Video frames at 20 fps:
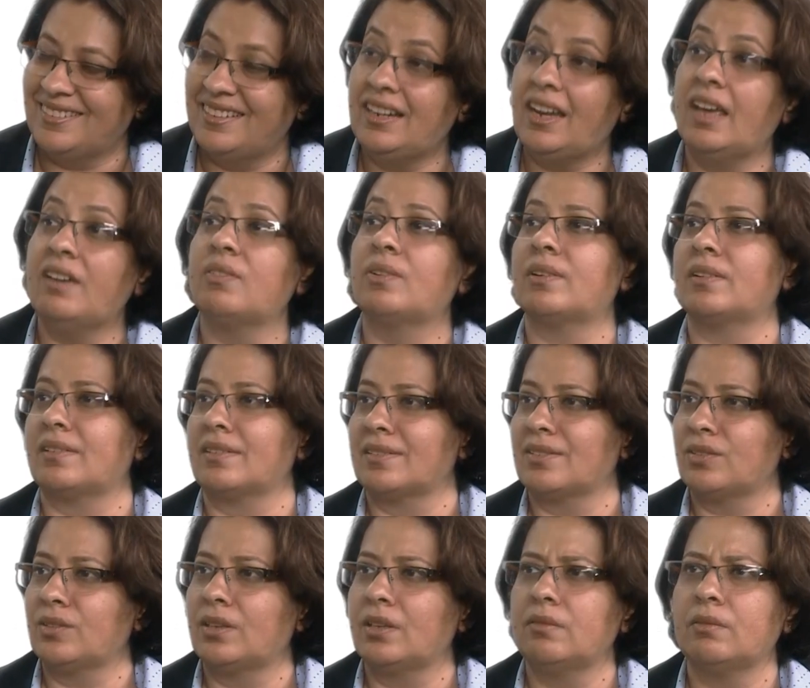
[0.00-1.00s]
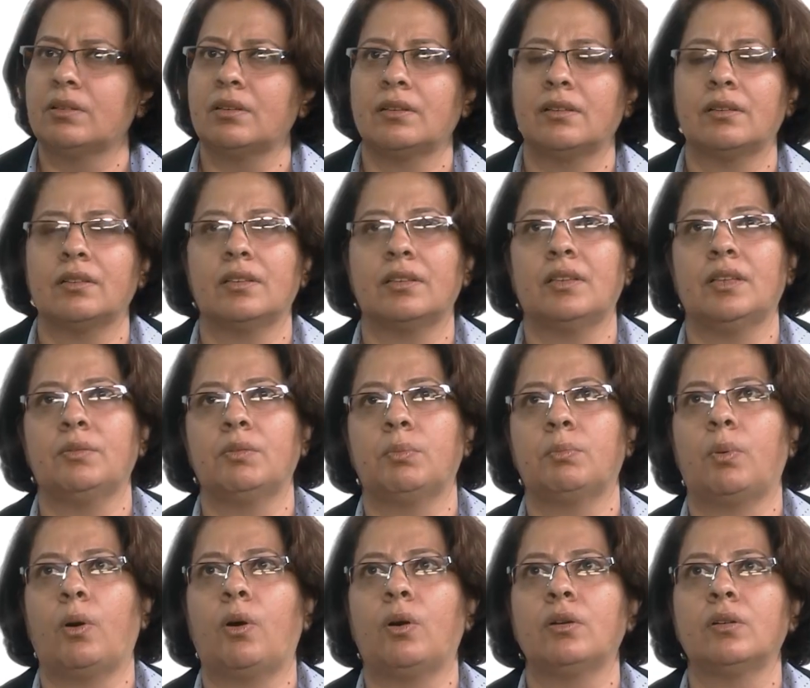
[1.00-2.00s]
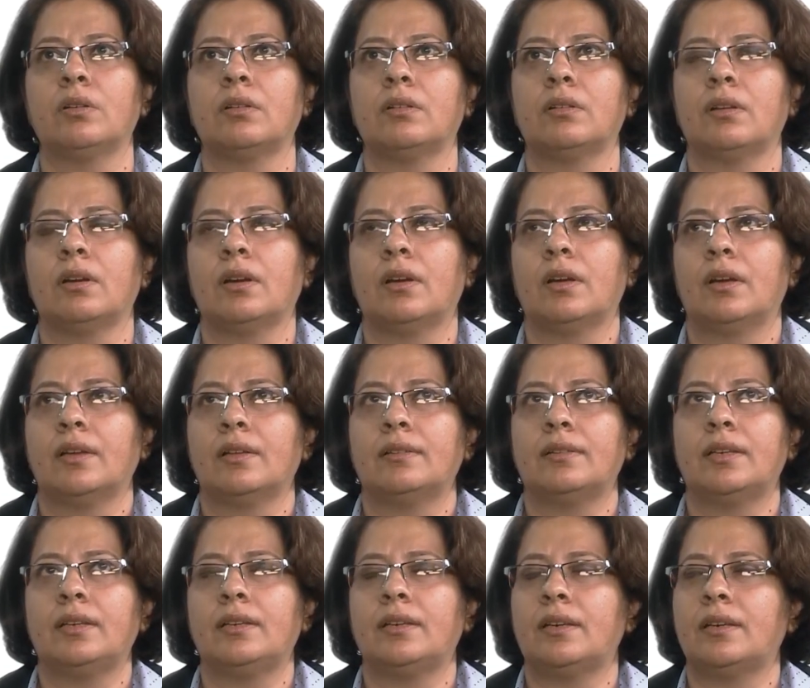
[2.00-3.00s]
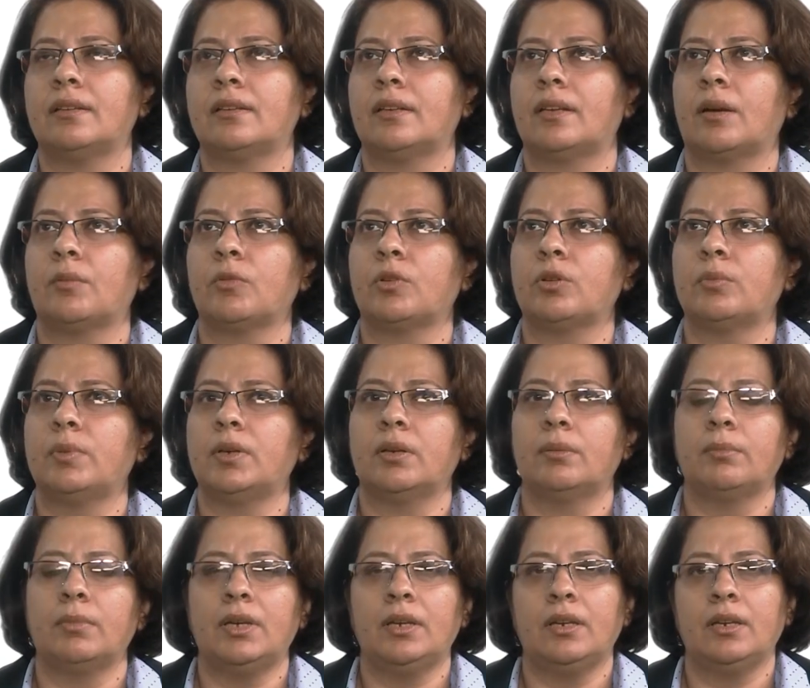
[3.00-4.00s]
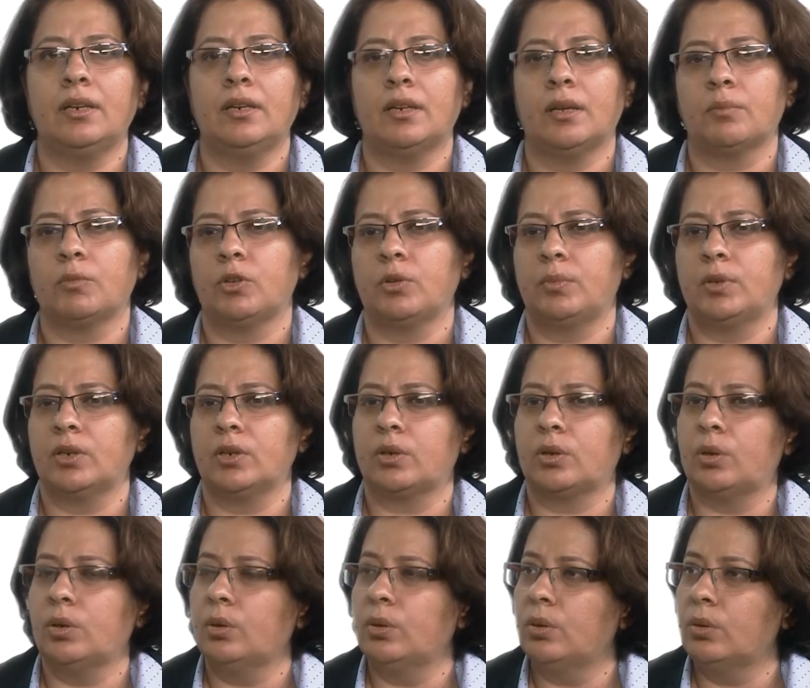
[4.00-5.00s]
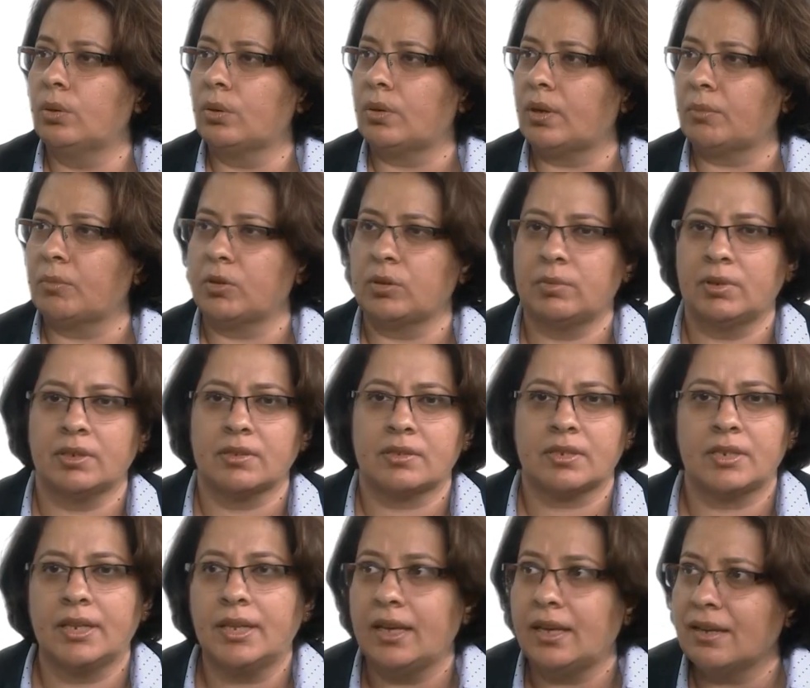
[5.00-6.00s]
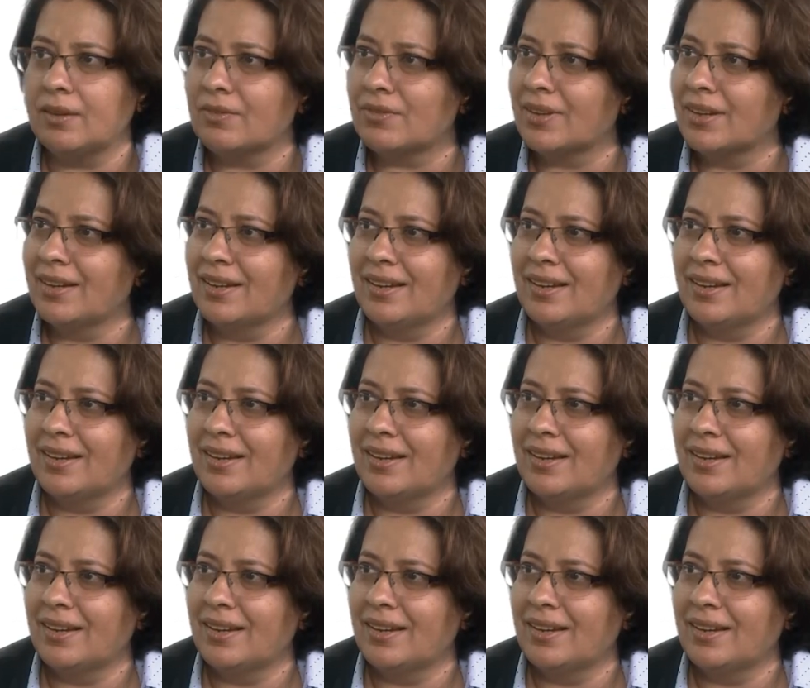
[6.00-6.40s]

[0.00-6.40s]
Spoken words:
Never. So they were born thinking that I'm going to be a maid, I'm going to be a cook, I'm going to be a slave.